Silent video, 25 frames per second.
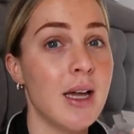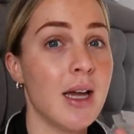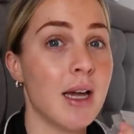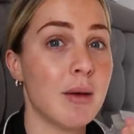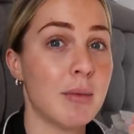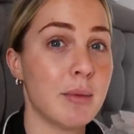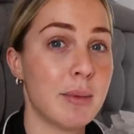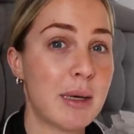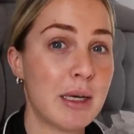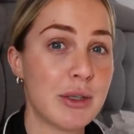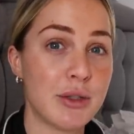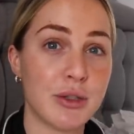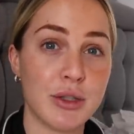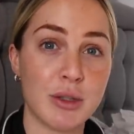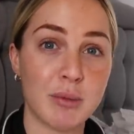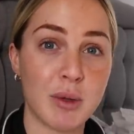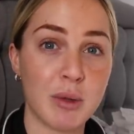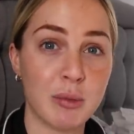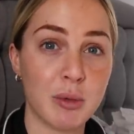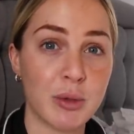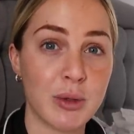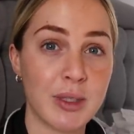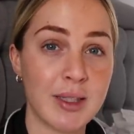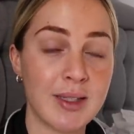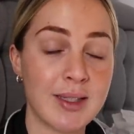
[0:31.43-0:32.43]
I'm about to do my
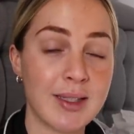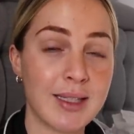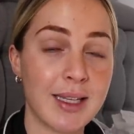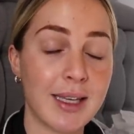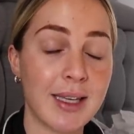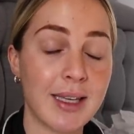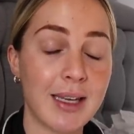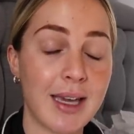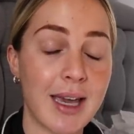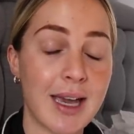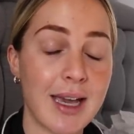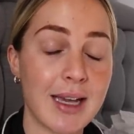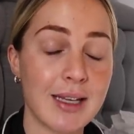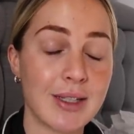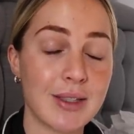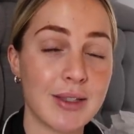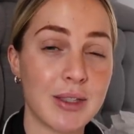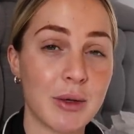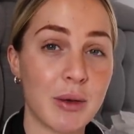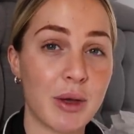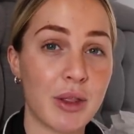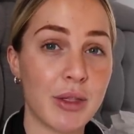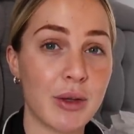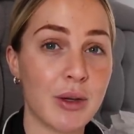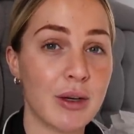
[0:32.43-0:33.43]
morning skincare,
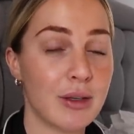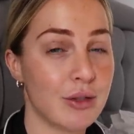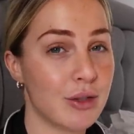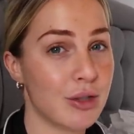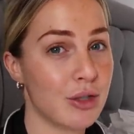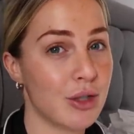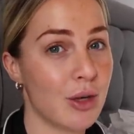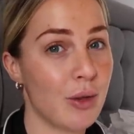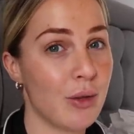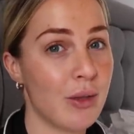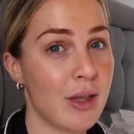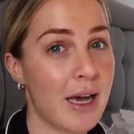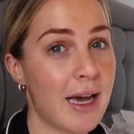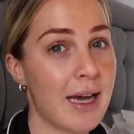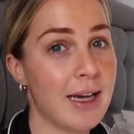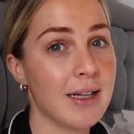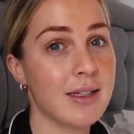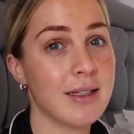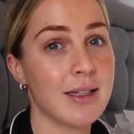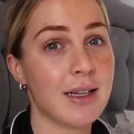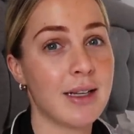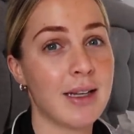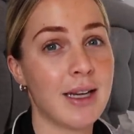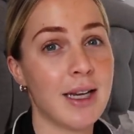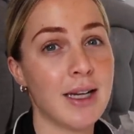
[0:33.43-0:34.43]
so I thought I'd show
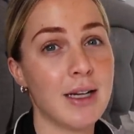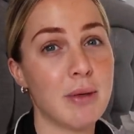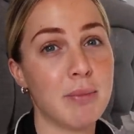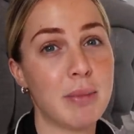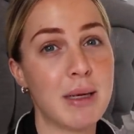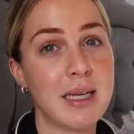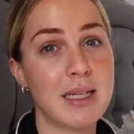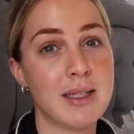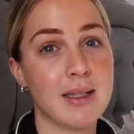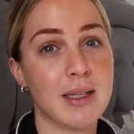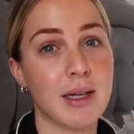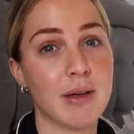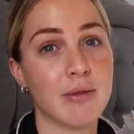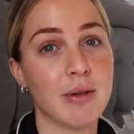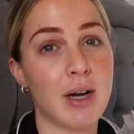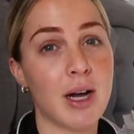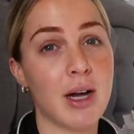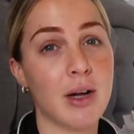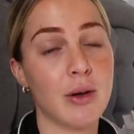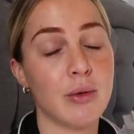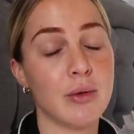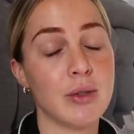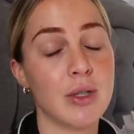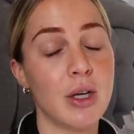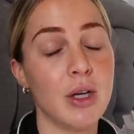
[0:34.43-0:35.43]
that and kind of base it
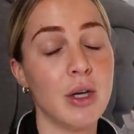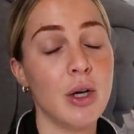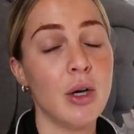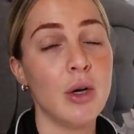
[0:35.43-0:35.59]
around